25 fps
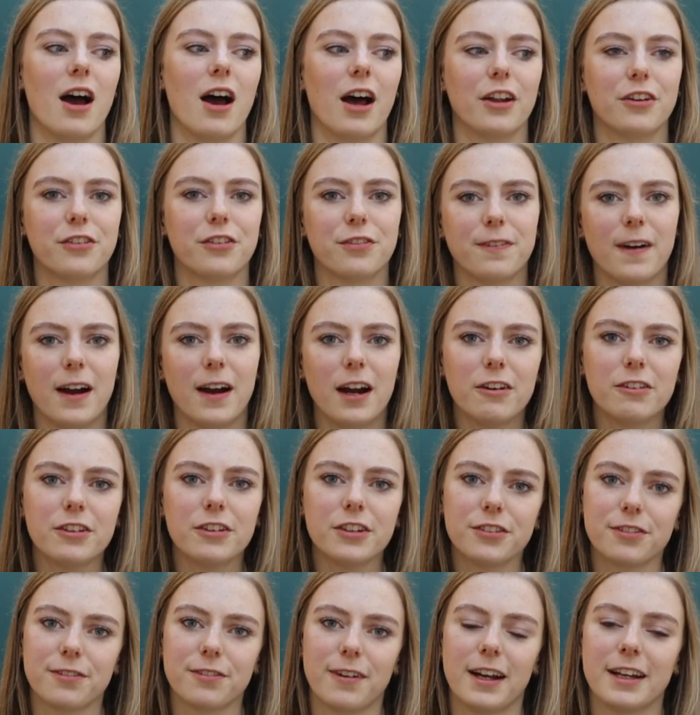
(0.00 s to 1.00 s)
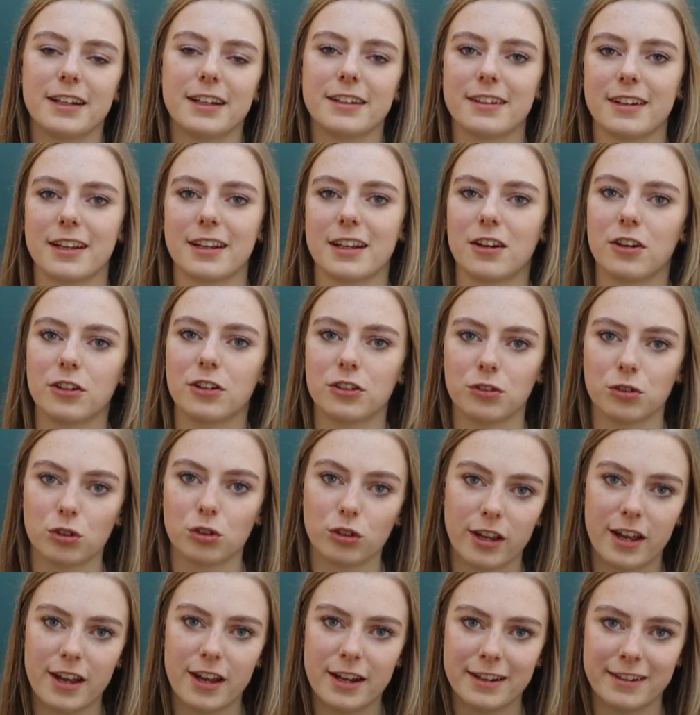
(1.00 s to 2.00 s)
As far as finding an
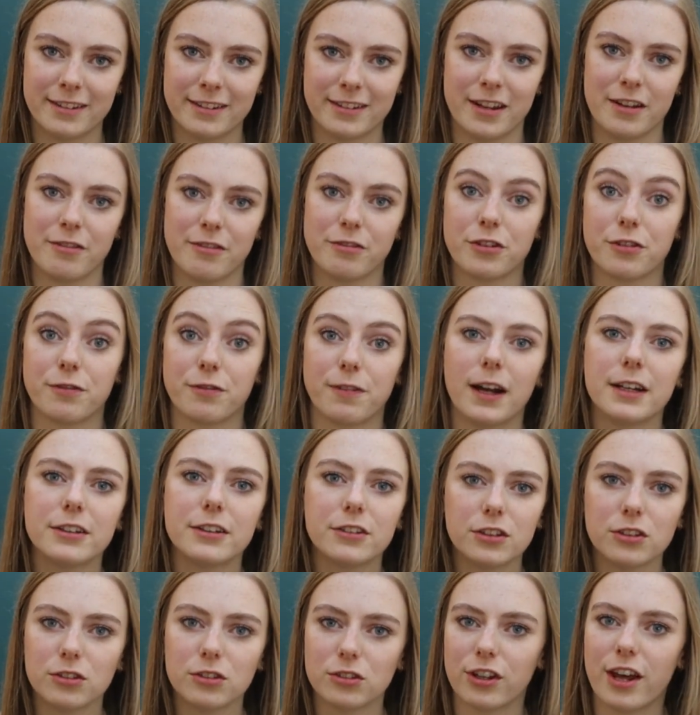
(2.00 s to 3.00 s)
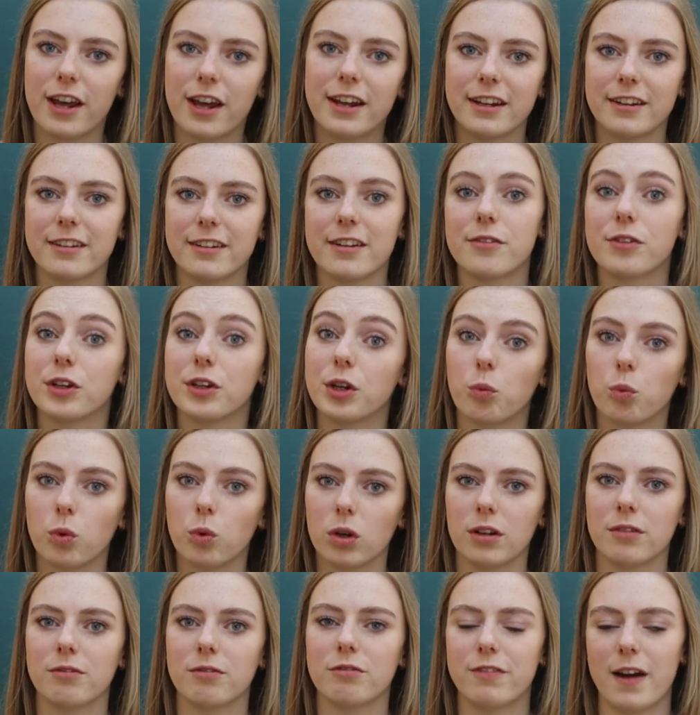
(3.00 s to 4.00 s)
alternative, to find an alternative in a
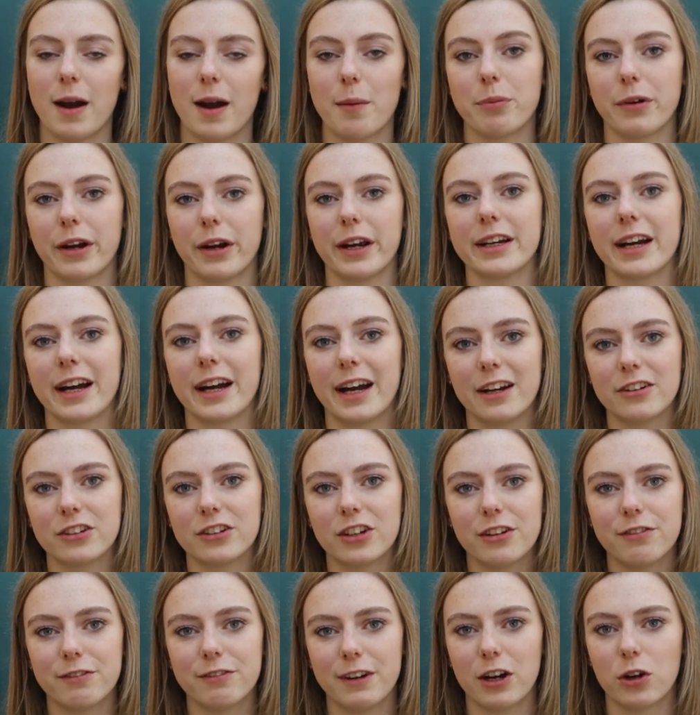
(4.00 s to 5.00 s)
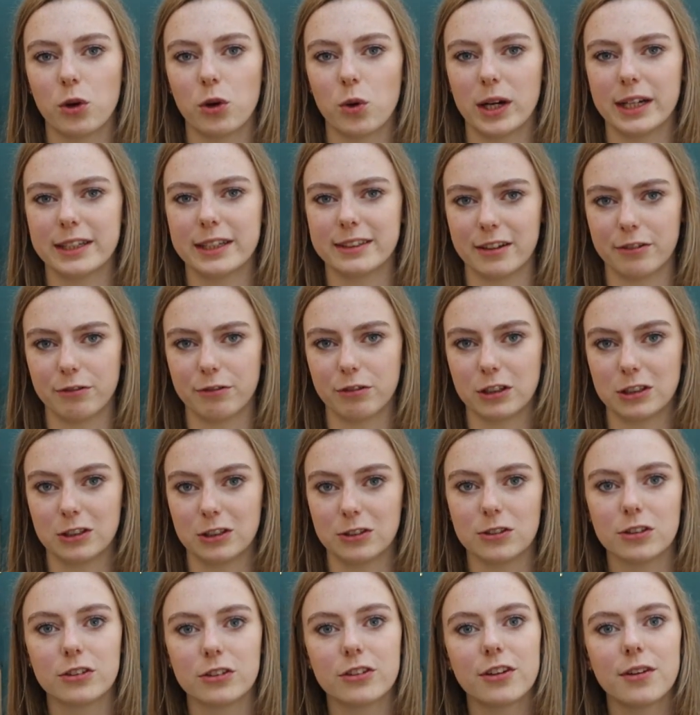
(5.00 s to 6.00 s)
woolen fabric I actually found quite
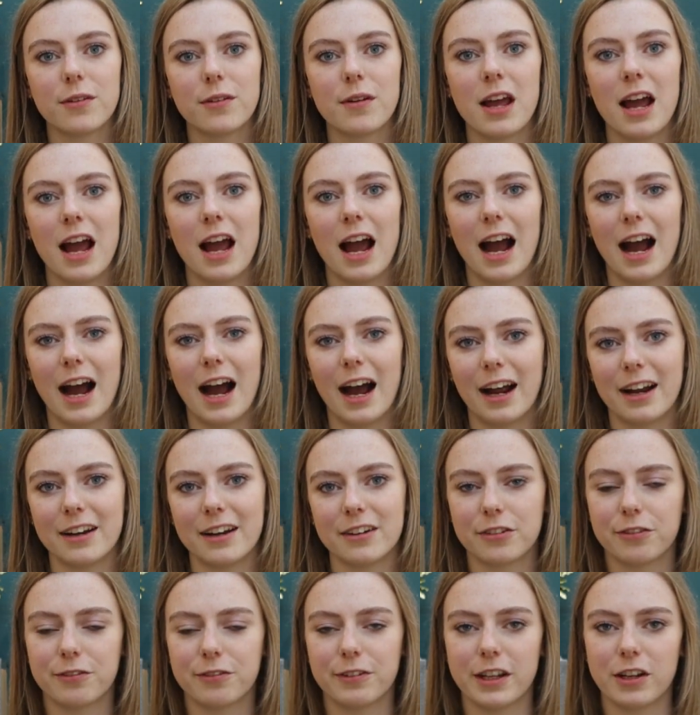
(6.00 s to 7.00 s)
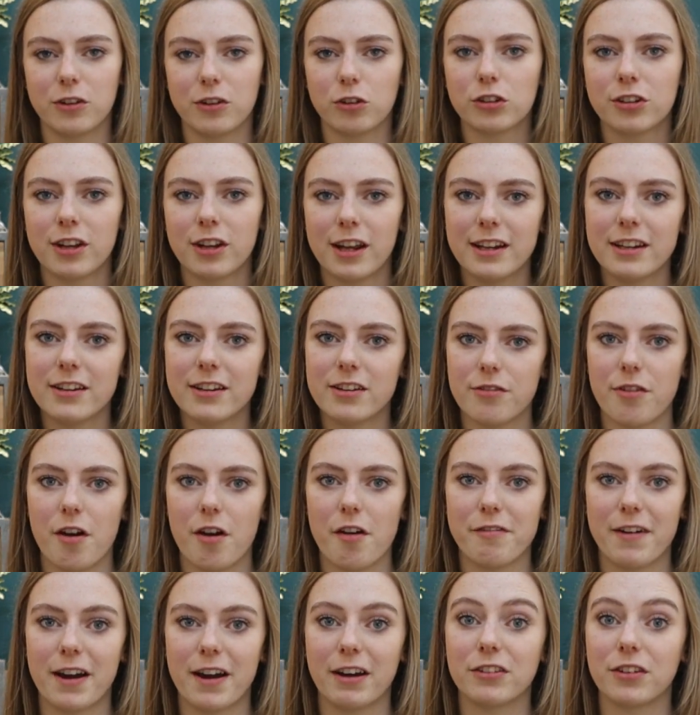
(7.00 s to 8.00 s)
difficult, and the alternative
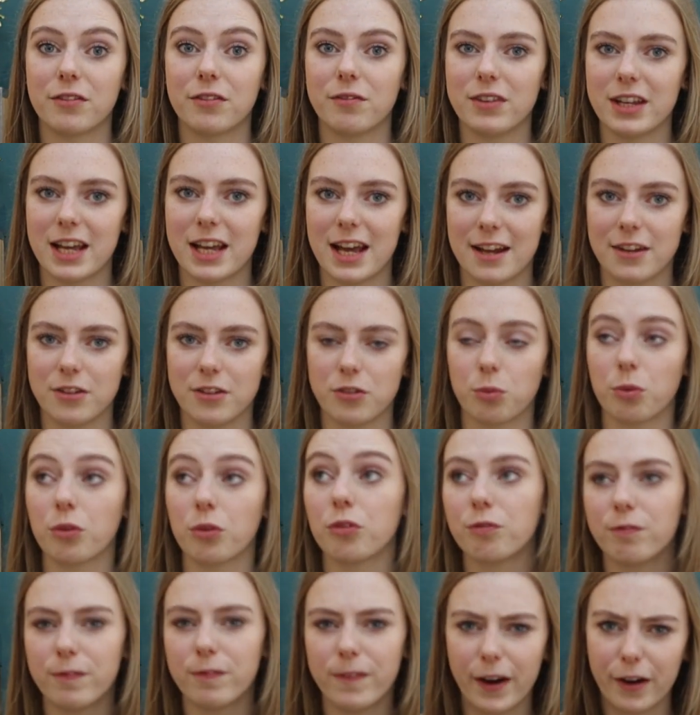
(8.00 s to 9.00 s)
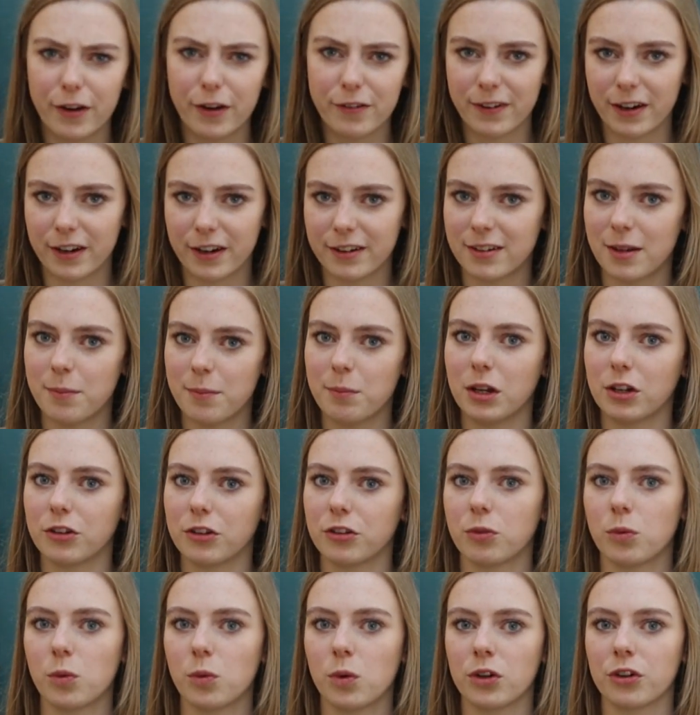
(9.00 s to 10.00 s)
I found in the end was very, very similar
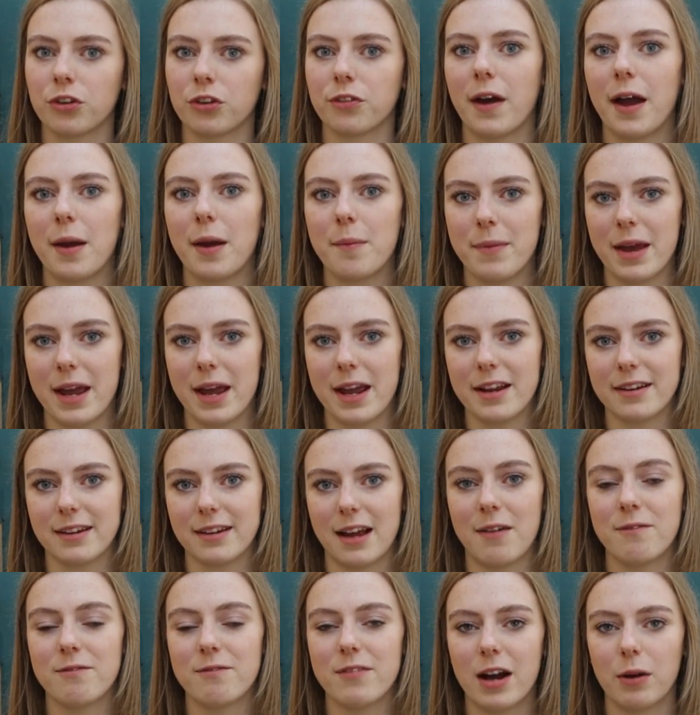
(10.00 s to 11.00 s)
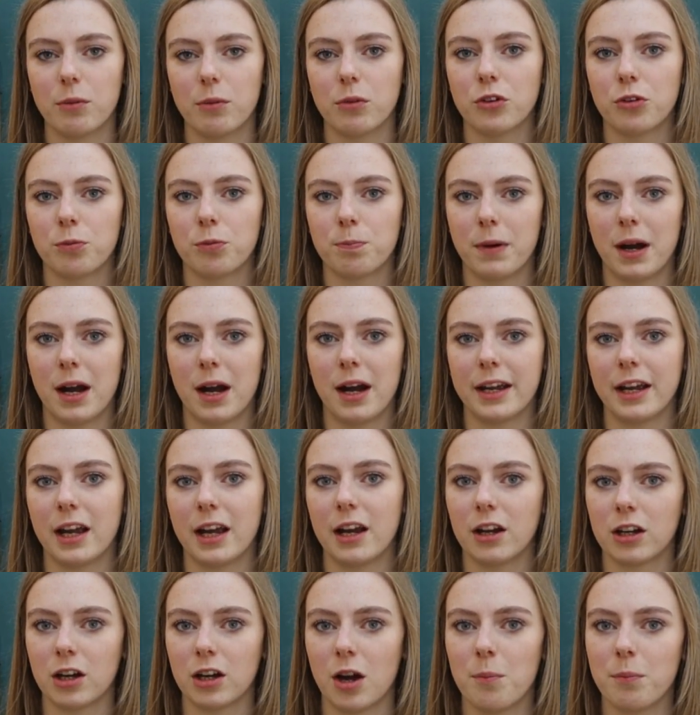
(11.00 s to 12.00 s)
to the ones that I made, and that was by
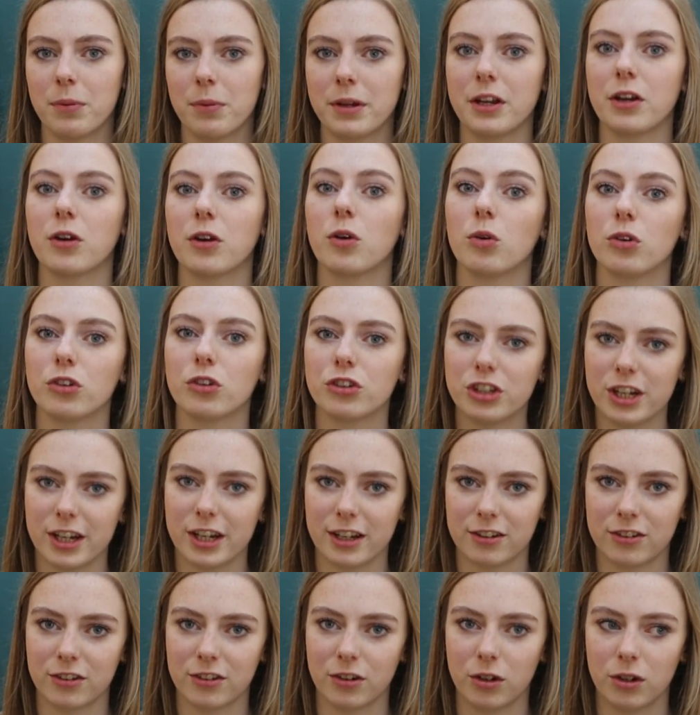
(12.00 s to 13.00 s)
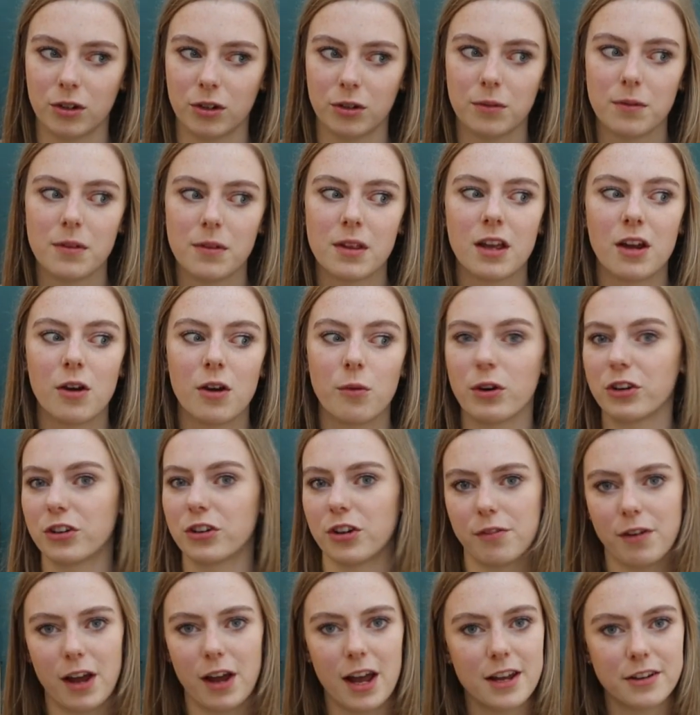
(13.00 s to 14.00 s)
a company called Jigsaw, which
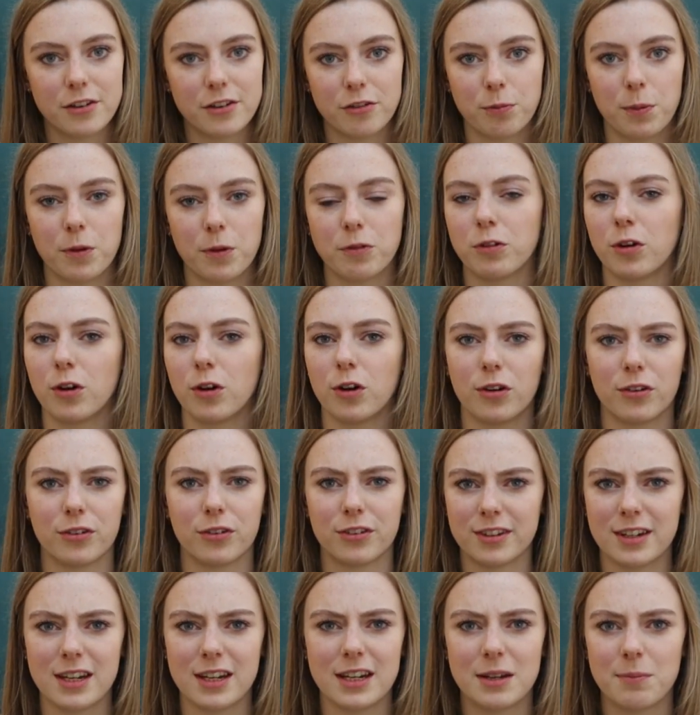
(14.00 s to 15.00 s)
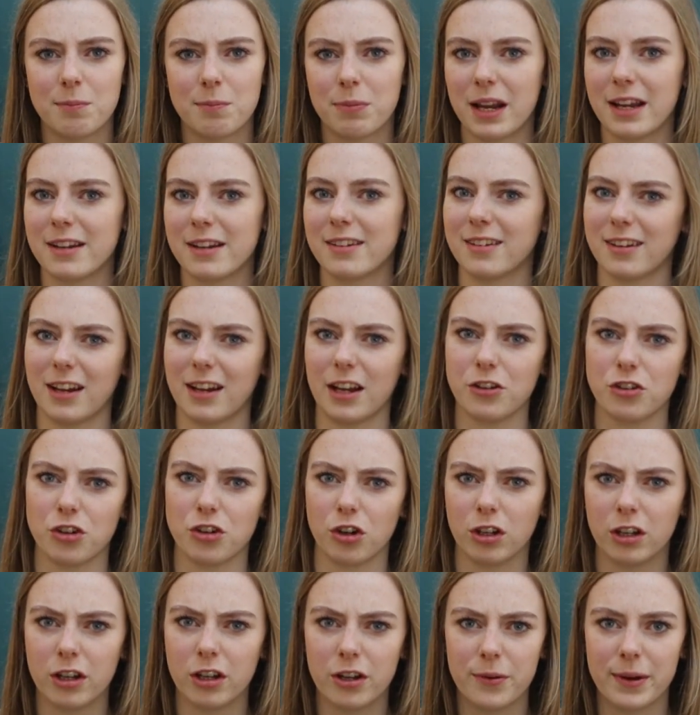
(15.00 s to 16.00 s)
I've heard of before, seen in places like
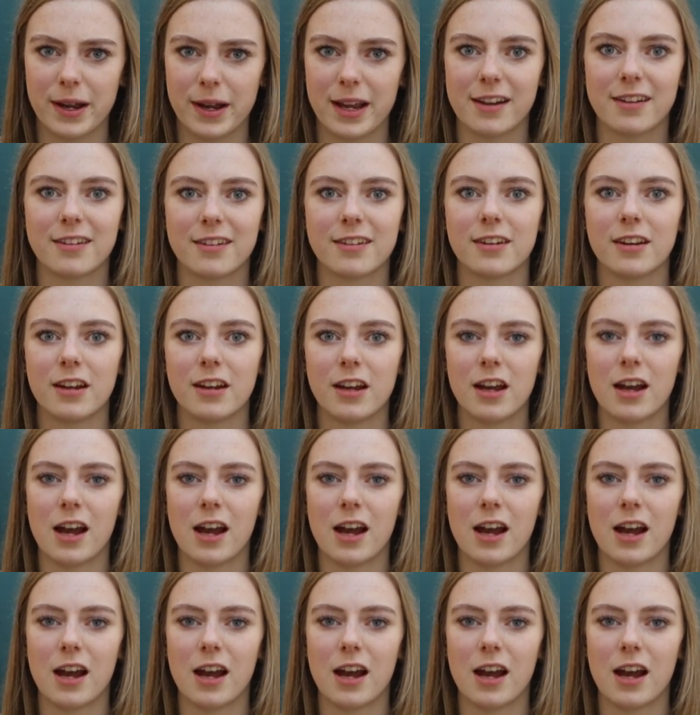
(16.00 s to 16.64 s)
John Lewis.